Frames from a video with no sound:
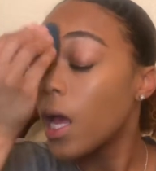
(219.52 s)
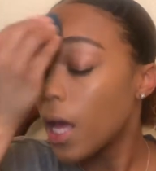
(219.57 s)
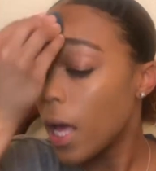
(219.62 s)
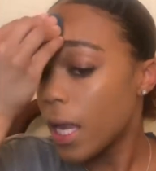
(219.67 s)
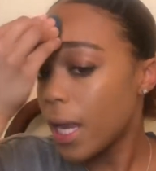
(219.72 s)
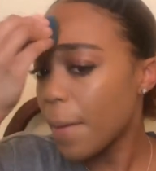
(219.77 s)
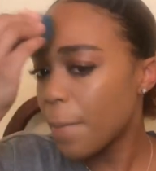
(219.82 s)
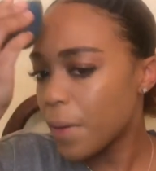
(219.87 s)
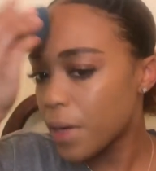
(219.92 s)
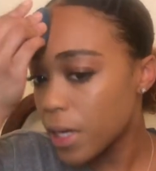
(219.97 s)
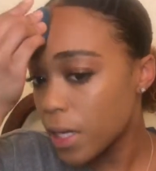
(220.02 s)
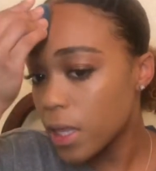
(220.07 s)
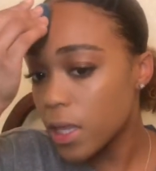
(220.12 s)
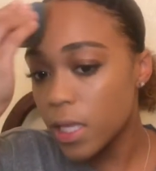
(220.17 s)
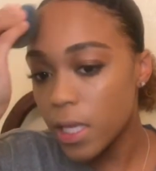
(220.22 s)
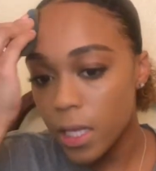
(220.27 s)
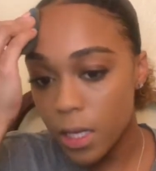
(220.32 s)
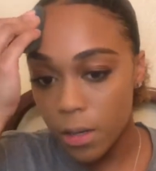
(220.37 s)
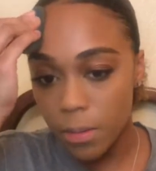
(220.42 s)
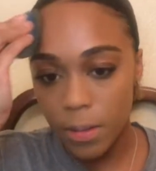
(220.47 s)
and I put a
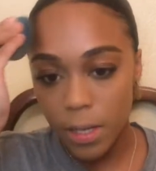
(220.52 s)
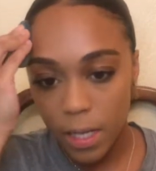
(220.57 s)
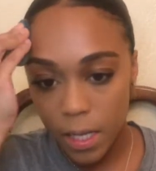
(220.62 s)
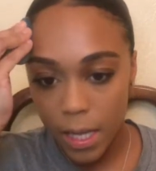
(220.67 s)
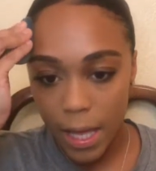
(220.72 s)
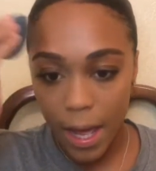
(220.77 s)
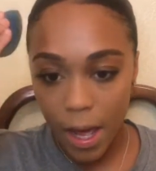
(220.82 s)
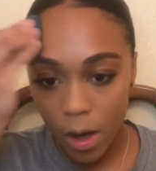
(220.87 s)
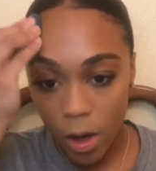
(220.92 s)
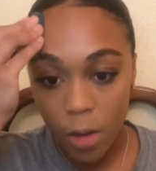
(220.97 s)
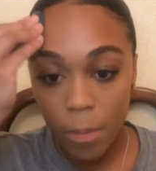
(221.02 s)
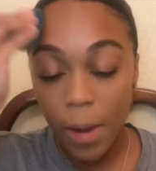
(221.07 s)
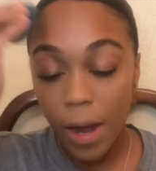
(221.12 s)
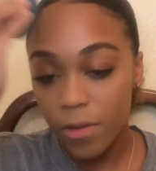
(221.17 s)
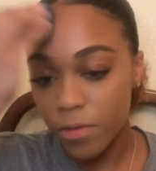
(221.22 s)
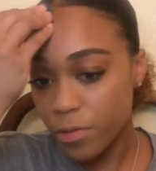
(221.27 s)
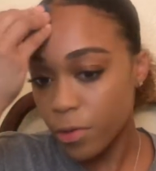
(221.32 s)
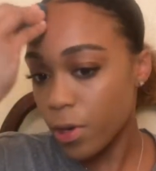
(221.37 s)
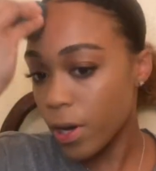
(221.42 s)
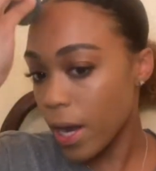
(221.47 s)
little bit of that on my
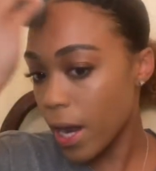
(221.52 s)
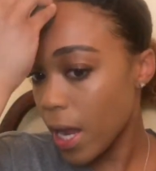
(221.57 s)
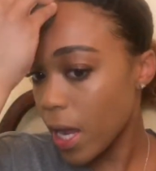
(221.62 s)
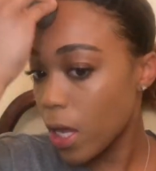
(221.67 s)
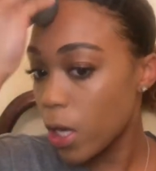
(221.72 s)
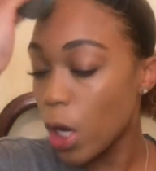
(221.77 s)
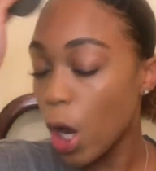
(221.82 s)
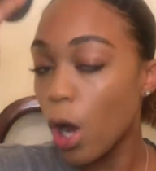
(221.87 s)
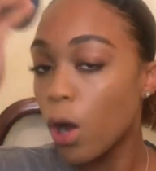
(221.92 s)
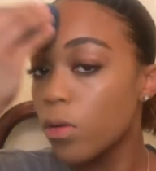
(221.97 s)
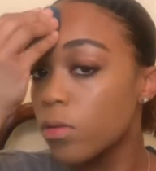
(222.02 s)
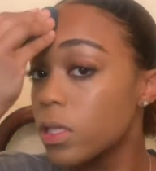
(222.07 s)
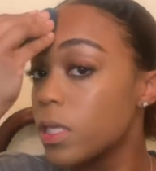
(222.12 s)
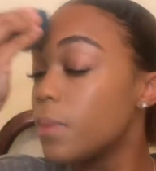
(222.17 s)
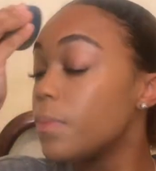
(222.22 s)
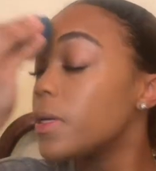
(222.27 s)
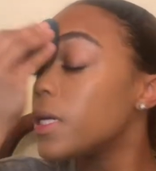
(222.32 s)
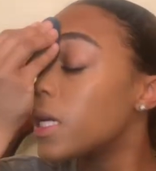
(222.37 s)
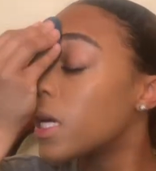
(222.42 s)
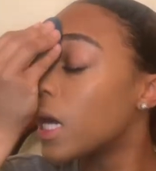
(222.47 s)
forehead,
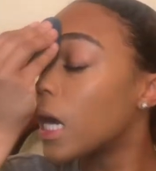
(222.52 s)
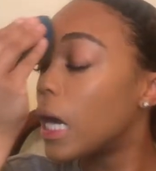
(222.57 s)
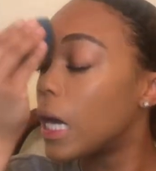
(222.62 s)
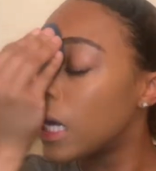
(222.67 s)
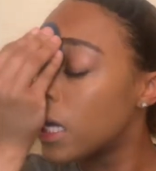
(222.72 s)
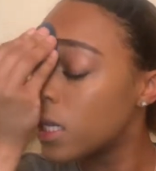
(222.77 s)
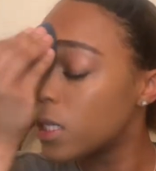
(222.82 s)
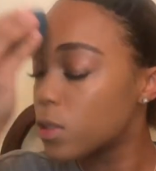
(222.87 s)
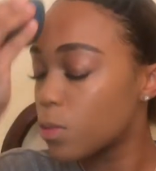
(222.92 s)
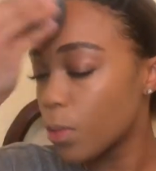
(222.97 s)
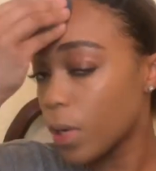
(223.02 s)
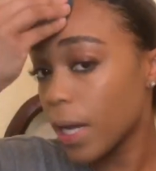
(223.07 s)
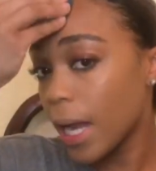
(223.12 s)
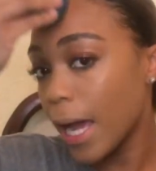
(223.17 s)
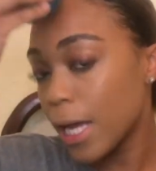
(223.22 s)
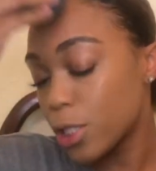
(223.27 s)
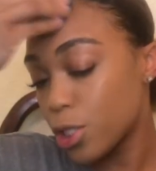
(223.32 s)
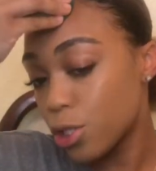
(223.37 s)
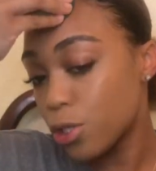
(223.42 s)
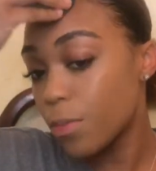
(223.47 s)
only because when
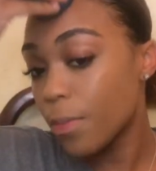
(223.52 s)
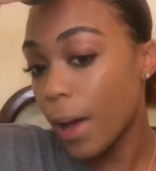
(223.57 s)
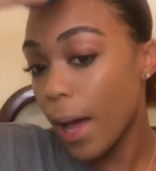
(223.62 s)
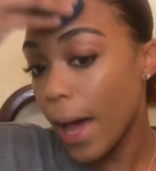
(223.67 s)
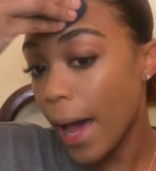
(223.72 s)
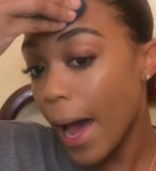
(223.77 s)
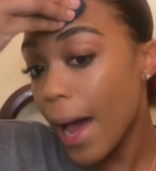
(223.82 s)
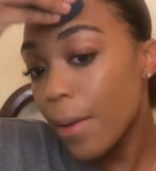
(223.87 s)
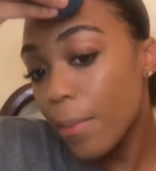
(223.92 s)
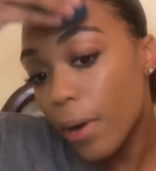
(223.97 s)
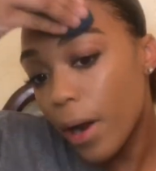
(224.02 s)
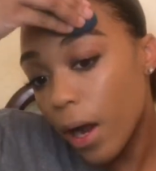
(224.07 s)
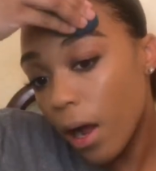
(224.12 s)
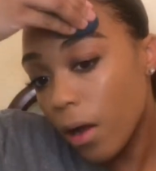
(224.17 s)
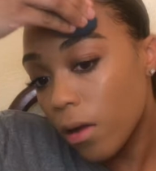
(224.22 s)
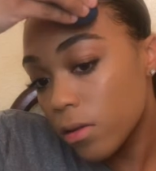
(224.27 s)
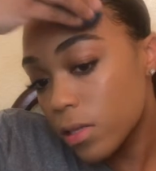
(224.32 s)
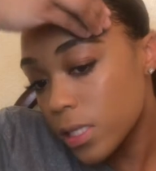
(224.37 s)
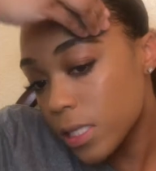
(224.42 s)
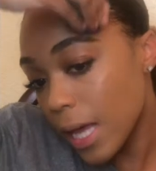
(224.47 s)
I do my
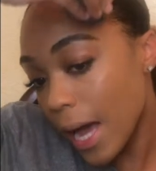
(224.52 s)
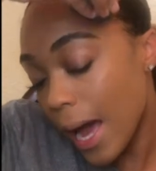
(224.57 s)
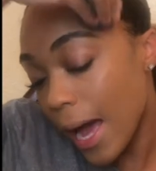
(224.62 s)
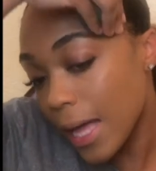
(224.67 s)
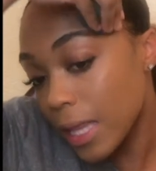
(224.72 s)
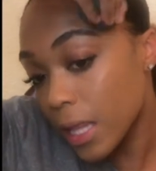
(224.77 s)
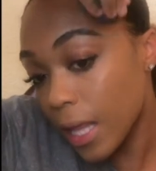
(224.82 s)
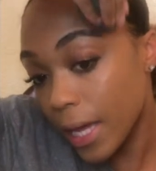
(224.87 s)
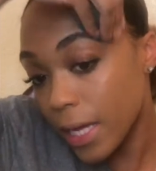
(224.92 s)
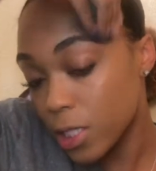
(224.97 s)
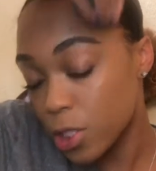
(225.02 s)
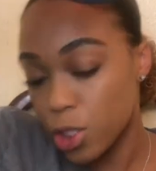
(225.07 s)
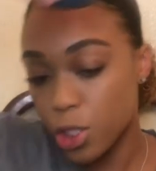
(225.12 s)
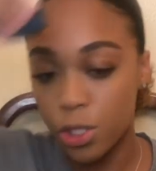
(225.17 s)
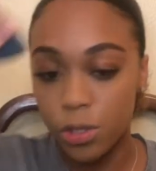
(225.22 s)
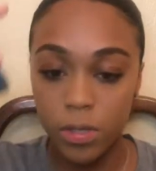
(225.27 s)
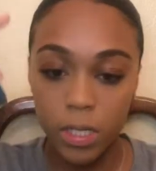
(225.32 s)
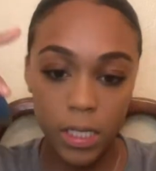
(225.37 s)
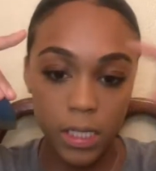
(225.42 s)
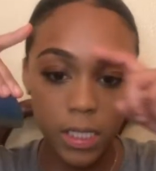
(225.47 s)
eyebrows, I like
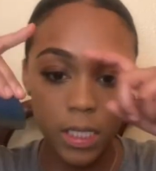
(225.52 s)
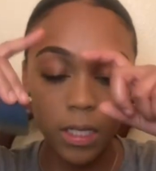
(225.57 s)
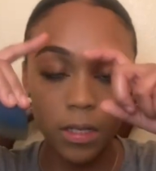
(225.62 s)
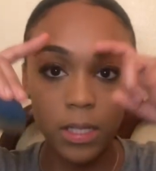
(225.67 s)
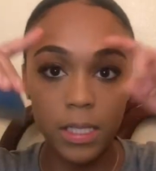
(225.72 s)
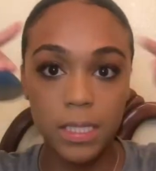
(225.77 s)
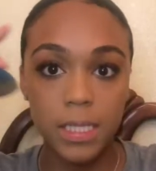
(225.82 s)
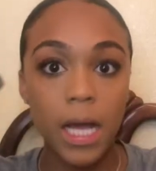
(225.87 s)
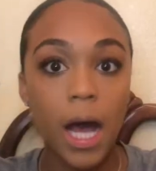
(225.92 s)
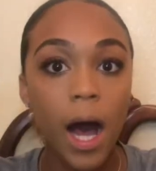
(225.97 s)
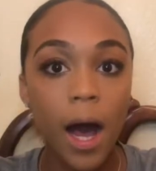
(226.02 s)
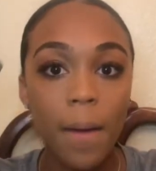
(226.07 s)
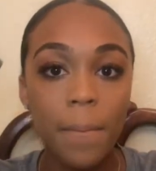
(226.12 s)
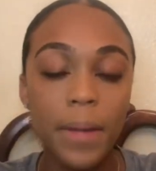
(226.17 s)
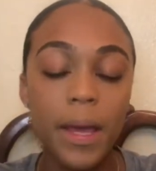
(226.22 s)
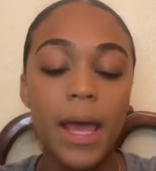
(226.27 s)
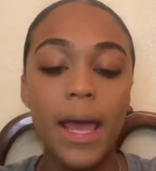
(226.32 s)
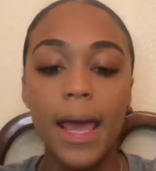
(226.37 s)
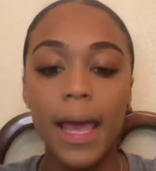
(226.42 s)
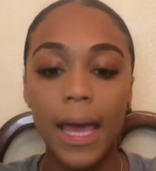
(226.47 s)
to conceal the top,
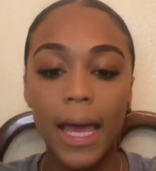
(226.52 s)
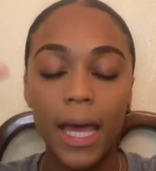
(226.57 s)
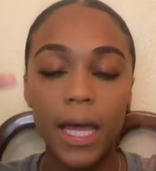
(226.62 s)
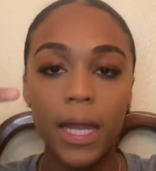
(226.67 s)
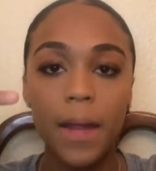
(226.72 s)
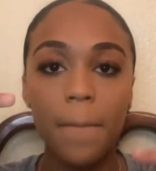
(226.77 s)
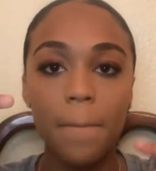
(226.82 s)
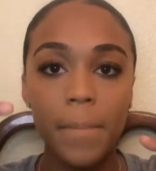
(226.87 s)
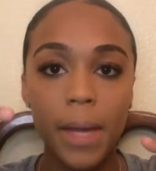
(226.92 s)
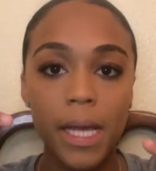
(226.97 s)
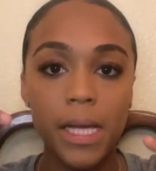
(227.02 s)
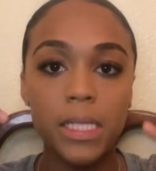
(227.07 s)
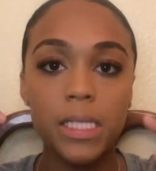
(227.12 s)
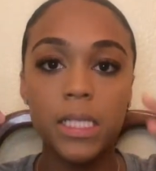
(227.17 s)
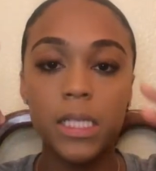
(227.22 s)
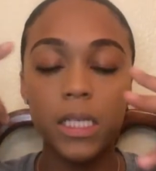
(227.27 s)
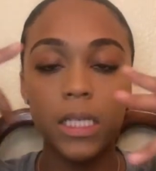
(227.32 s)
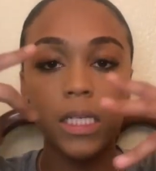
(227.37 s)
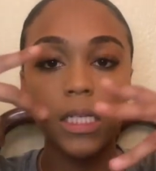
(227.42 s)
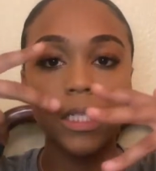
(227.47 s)
and it
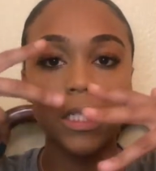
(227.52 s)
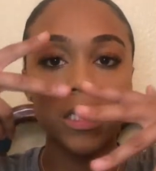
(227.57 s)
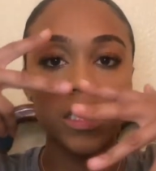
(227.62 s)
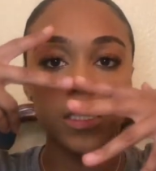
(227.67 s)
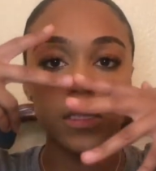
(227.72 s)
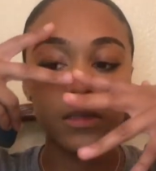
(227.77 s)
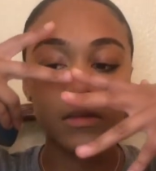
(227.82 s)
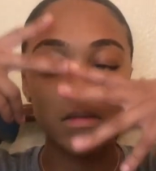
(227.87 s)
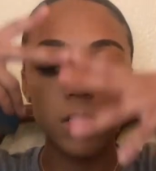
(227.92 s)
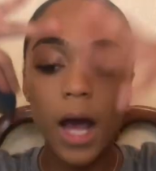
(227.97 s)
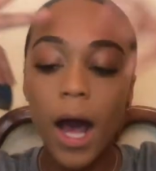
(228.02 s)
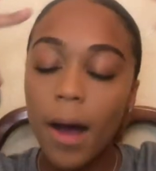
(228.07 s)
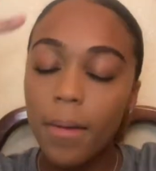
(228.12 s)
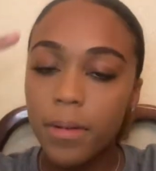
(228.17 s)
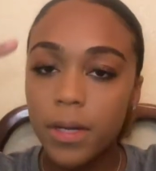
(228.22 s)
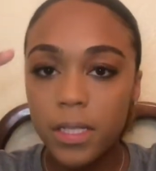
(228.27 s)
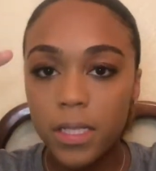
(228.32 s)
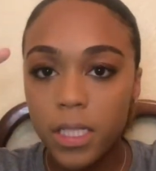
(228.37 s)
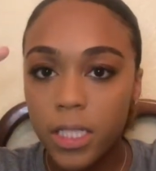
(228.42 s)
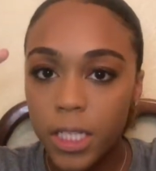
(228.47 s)
makes the
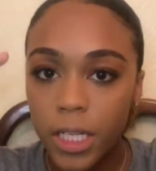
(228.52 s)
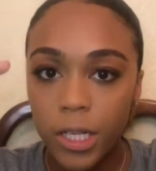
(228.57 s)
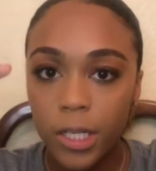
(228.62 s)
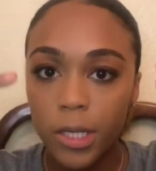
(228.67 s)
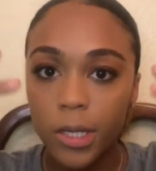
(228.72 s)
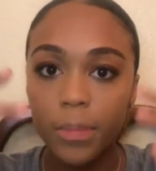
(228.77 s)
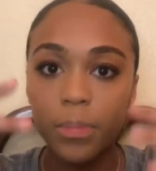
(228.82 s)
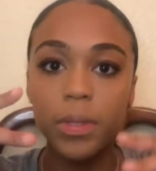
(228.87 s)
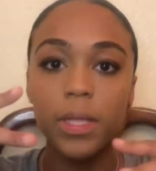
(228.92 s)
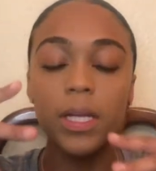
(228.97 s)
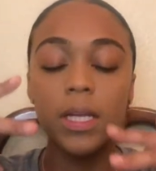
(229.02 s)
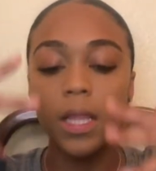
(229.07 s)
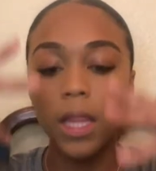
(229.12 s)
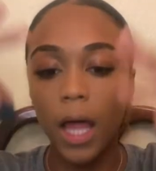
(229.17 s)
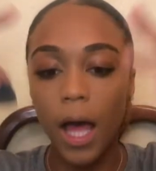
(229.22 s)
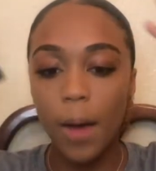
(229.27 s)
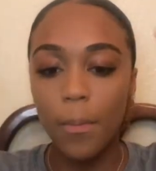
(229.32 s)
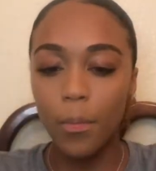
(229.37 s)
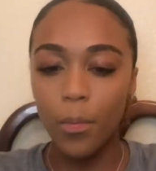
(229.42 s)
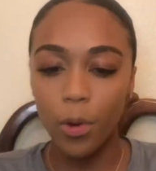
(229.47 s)
top concealer blend a
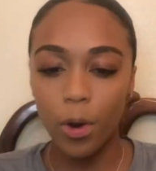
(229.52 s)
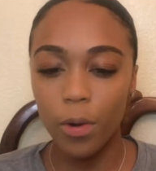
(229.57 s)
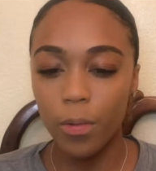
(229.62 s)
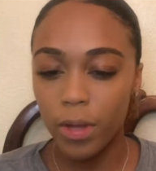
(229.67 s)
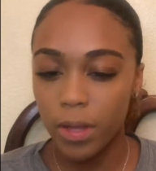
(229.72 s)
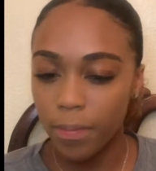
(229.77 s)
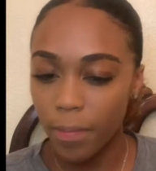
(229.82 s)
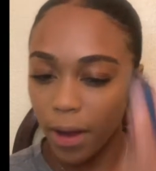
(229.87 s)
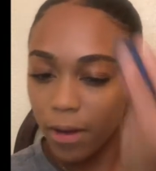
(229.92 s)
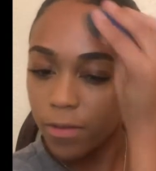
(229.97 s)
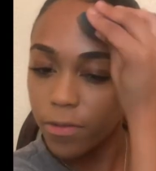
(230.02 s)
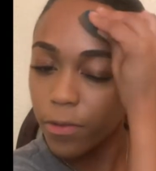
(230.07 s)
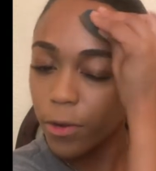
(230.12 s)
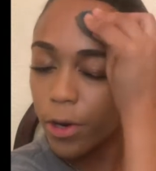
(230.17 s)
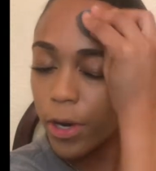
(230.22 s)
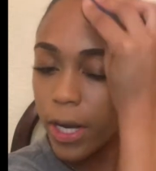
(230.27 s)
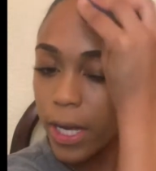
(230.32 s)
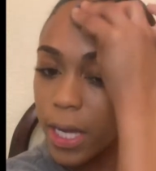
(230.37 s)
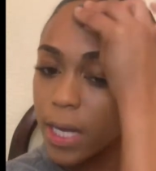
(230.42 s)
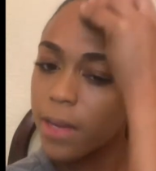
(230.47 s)
lot more with my
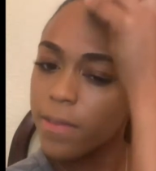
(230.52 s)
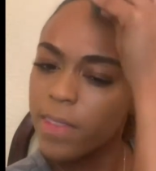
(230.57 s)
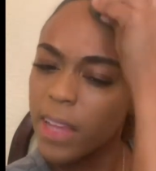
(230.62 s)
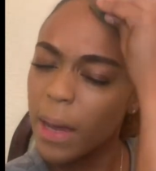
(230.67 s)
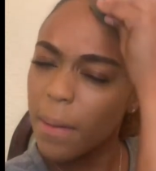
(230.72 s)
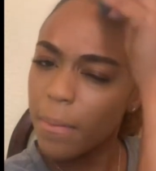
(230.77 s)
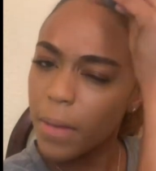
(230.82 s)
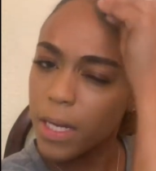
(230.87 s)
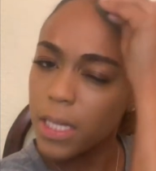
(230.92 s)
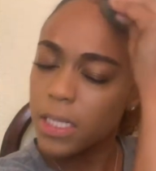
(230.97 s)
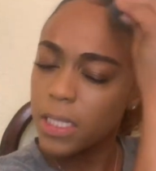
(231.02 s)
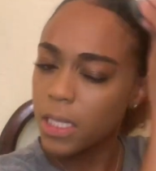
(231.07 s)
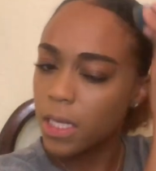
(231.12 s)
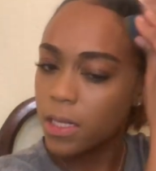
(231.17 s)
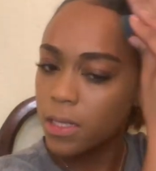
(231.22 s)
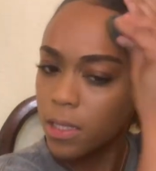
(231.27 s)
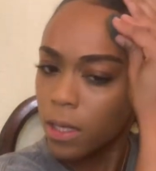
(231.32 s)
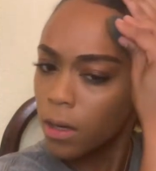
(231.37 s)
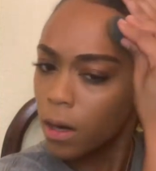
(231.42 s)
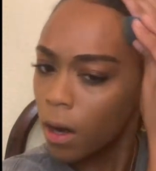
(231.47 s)
forehead, if that makes
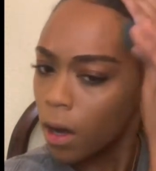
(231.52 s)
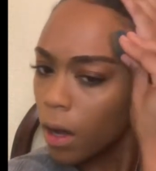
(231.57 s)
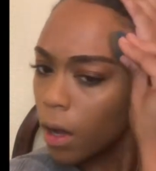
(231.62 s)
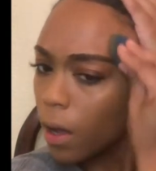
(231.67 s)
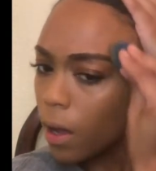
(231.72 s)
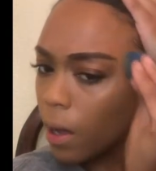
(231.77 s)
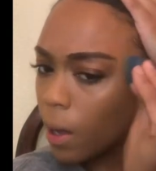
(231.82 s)
sense at all.